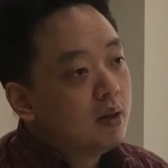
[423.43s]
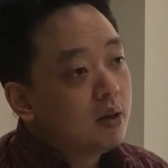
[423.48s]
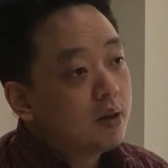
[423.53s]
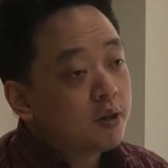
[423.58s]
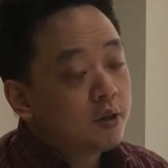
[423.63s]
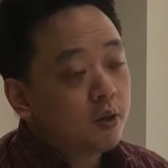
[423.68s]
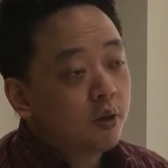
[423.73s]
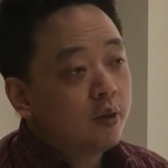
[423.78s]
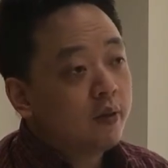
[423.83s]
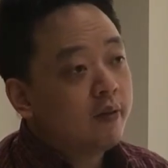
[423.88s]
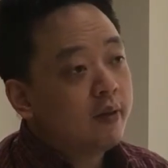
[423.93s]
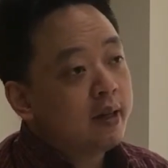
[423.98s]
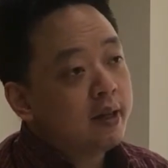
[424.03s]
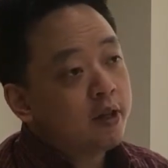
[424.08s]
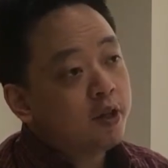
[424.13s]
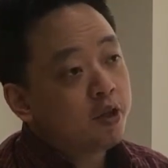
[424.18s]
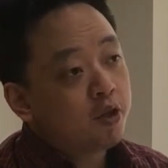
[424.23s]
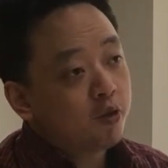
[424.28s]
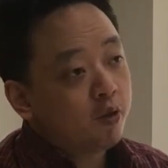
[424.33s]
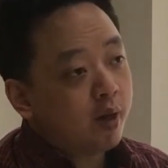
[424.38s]
So if an
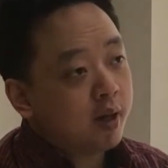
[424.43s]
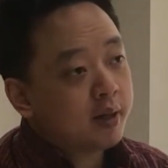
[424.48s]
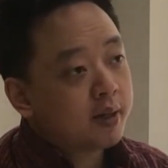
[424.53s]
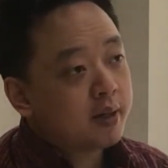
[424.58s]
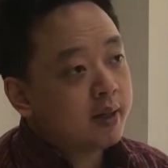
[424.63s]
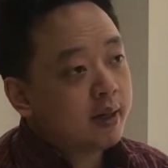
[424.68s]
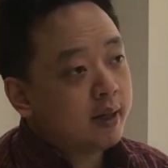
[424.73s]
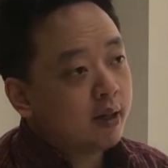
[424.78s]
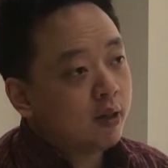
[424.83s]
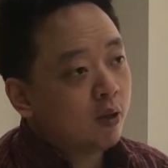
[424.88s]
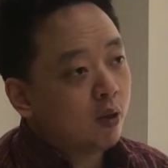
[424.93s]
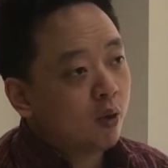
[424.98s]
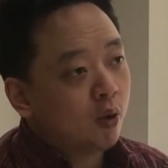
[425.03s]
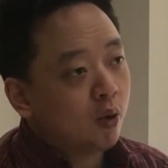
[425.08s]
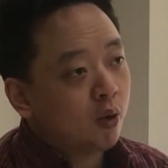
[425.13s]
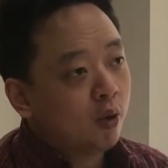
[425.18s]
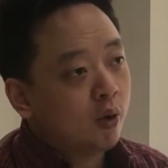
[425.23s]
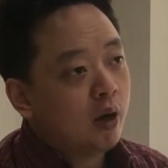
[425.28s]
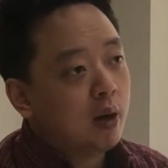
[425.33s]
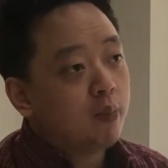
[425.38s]
instructor
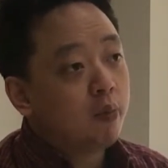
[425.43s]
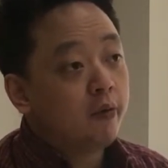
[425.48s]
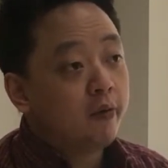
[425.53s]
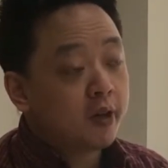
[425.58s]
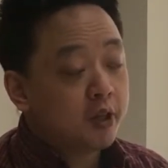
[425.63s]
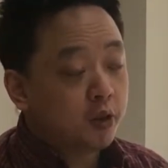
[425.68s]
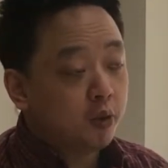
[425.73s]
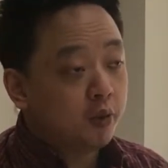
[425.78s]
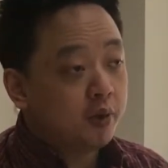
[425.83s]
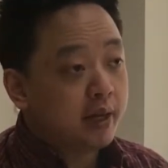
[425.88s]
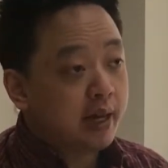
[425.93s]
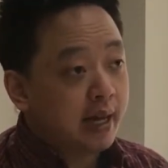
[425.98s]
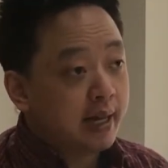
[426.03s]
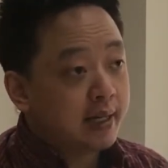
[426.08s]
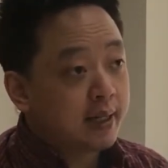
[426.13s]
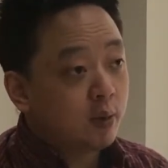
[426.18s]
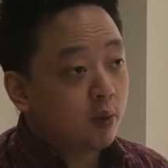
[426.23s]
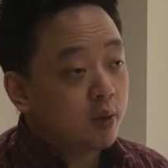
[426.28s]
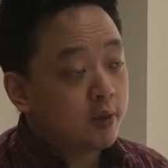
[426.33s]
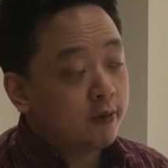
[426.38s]
or professional
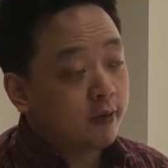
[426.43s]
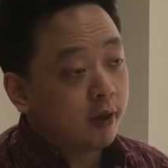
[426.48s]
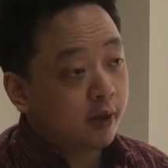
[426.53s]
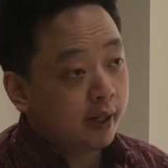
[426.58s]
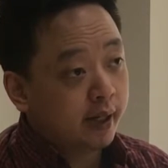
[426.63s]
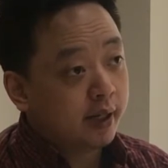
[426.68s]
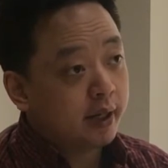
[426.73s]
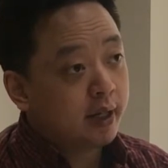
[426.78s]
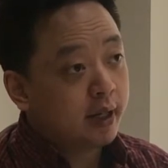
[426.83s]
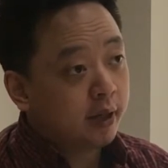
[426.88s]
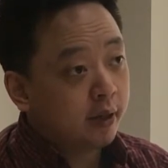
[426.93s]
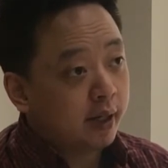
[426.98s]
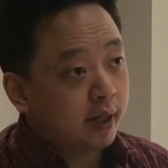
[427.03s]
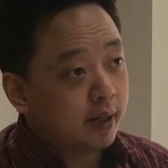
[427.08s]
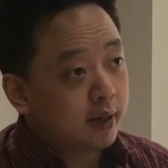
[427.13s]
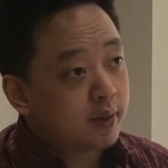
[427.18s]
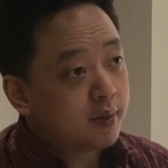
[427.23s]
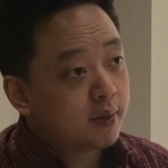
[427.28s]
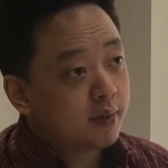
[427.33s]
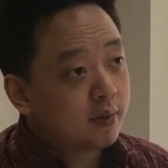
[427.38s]
dancer was very
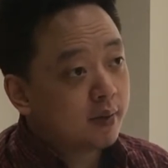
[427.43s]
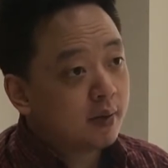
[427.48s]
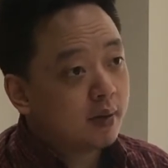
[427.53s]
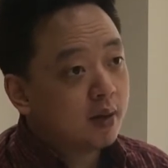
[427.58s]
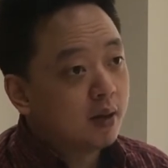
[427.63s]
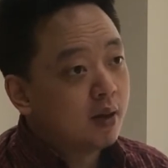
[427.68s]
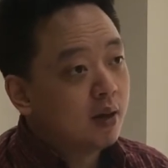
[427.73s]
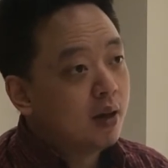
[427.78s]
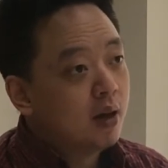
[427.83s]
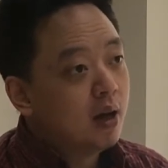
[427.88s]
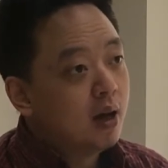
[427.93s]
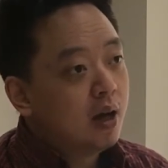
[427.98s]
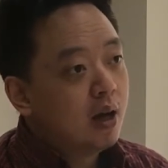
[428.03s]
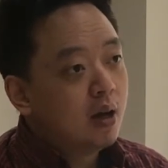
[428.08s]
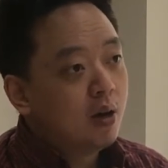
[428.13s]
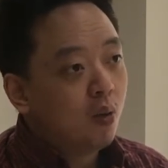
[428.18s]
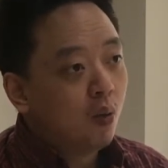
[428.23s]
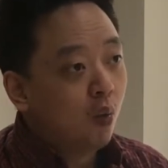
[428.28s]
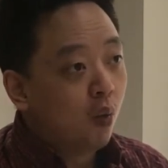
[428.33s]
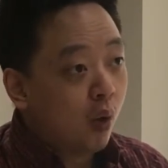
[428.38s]
curious,
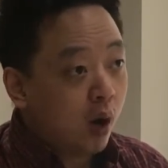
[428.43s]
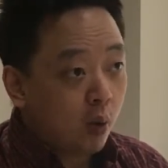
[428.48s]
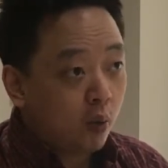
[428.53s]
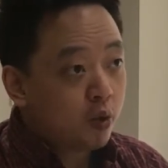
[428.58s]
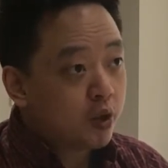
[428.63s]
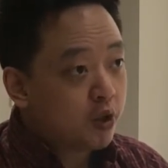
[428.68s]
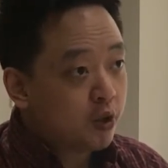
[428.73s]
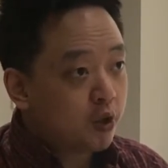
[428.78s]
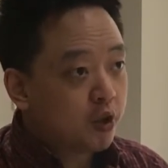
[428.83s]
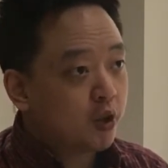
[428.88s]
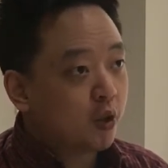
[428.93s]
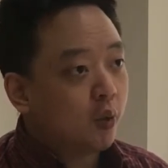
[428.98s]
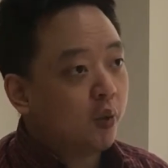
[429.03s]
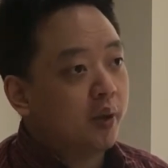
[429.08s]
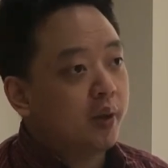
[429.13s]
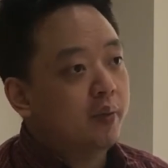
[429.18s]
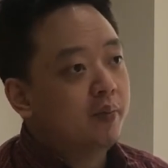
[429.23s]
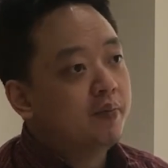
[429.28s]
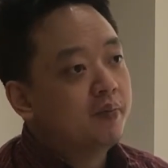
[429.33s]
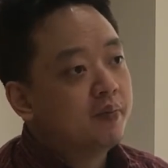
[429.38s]
what would you show
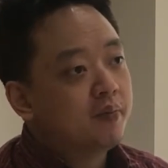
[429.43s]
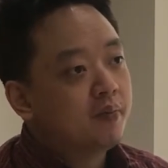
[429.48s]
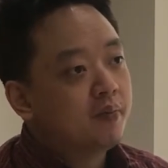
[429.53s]
them?